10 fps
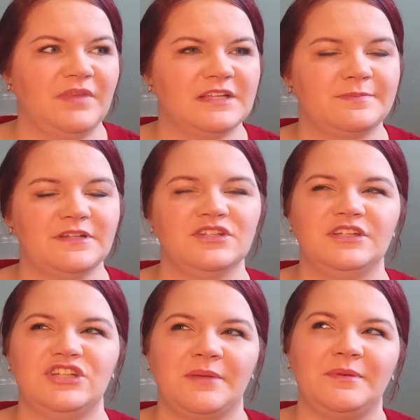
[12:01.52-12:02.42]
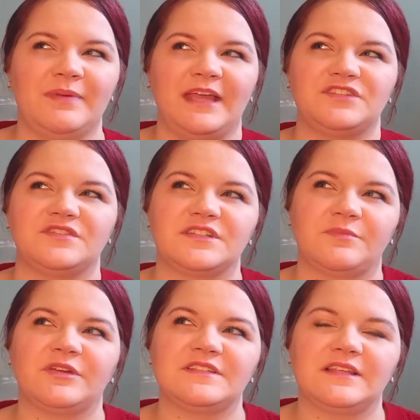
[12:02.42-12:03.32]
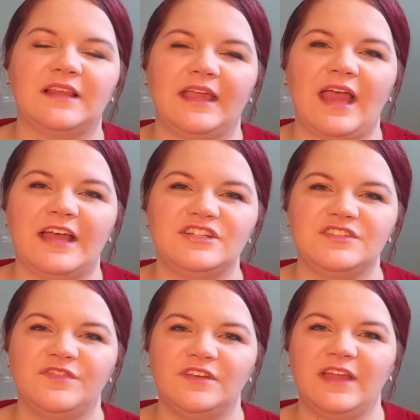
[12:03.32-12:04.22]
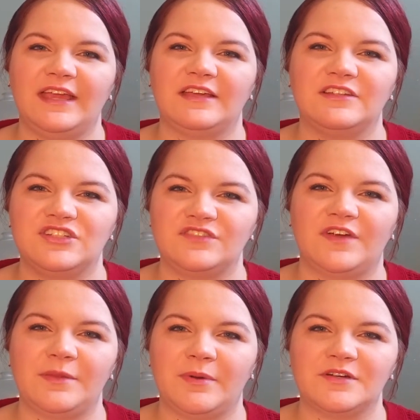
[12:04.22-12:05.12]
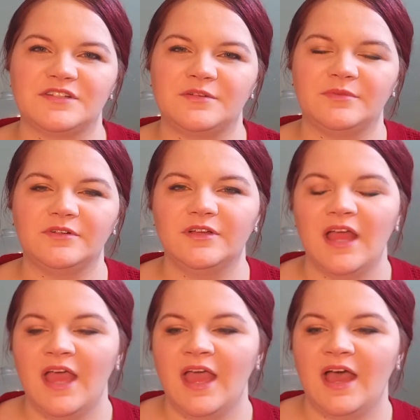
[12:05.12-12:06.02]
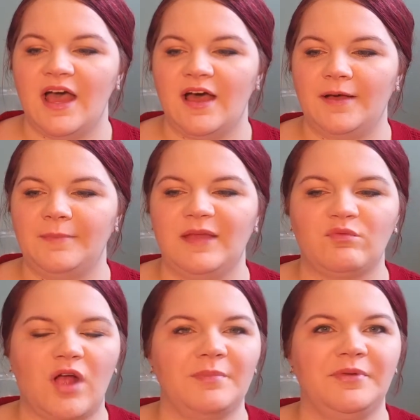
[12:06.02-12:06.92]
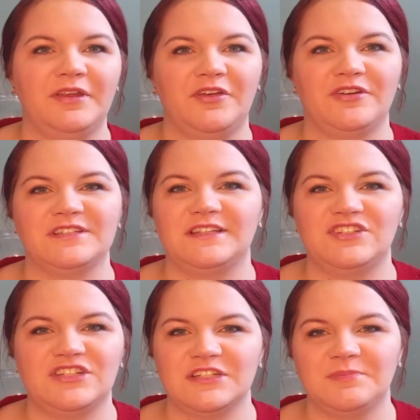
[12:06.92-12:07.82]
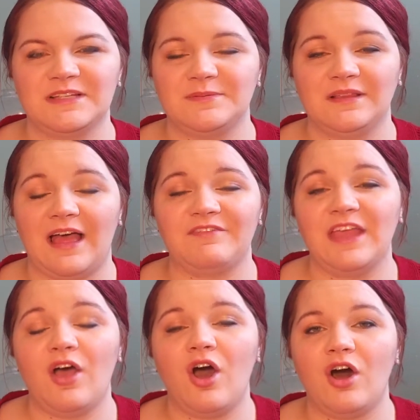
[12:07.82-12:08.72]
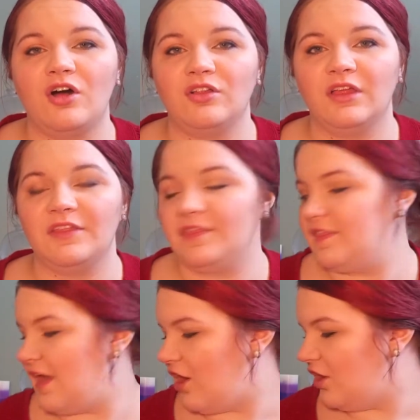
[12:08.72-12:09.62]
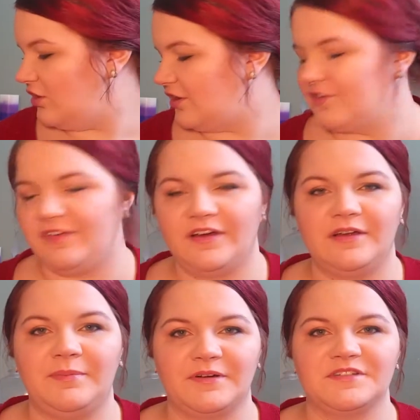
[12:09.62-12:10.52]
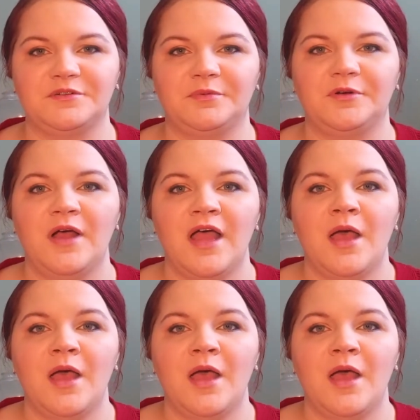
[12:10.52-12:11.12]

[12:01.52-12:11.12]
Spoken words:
Especially Jamie Page for some reason. Like, I just feel like she's very personable. And Raw Beauty Christie, she just makes me laugh. They all are very personable.